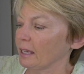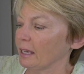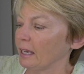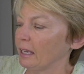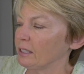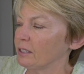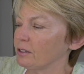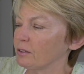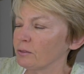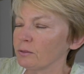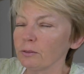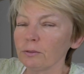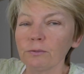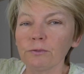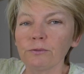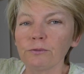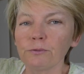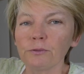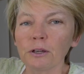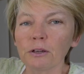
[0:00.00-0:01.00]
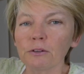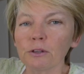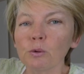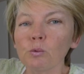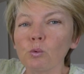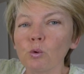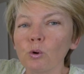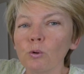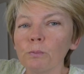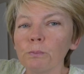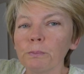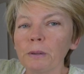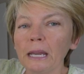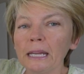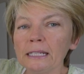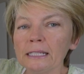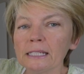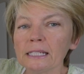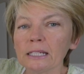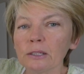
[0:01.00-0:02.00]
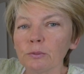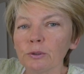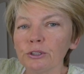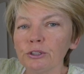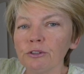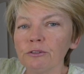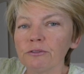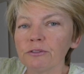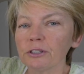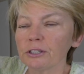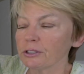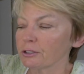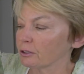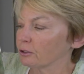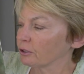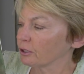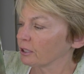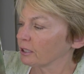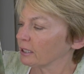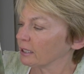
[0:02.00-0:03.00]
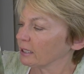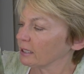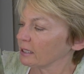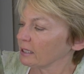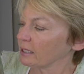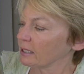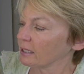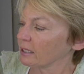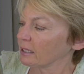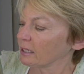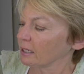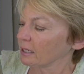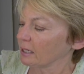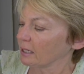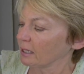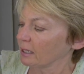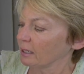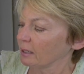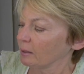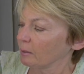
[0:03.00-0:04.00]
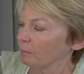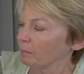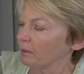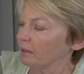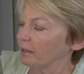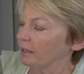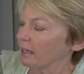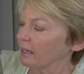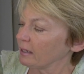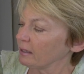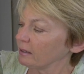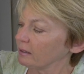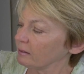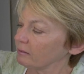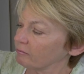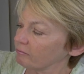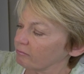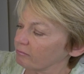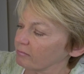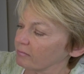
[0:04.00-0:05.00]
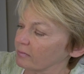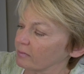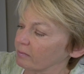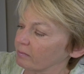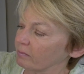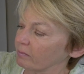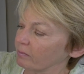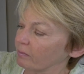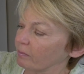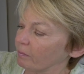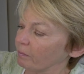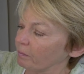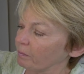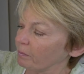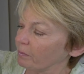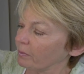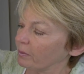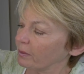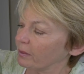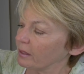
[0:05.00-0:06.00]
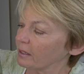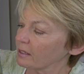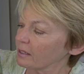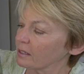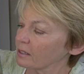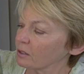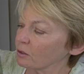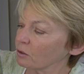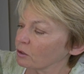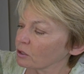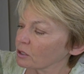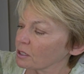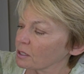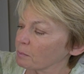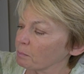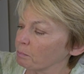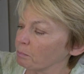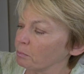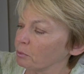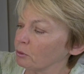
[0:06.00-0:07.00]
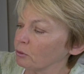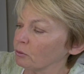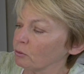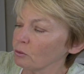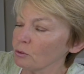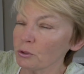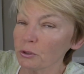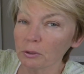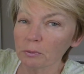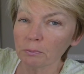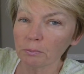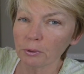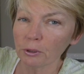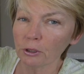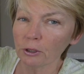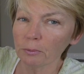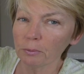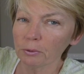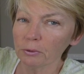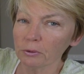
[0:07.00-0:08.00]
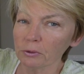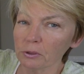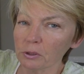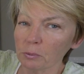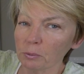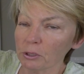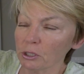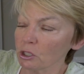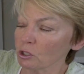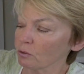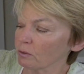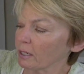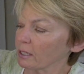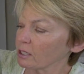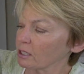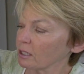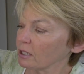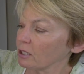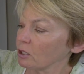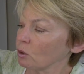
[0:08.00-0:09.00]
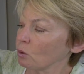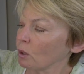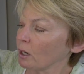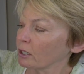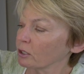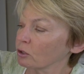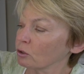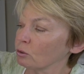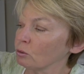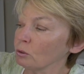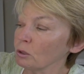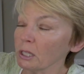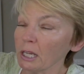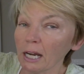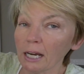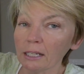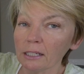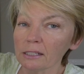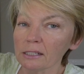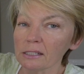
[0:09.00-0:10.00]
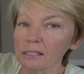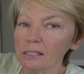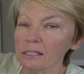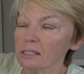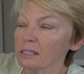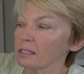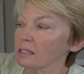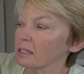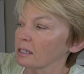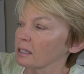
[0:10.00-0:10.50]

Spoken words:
it's a very warm painting when you first look at it, but then this has got blues and purples, which are actually quite cool colours.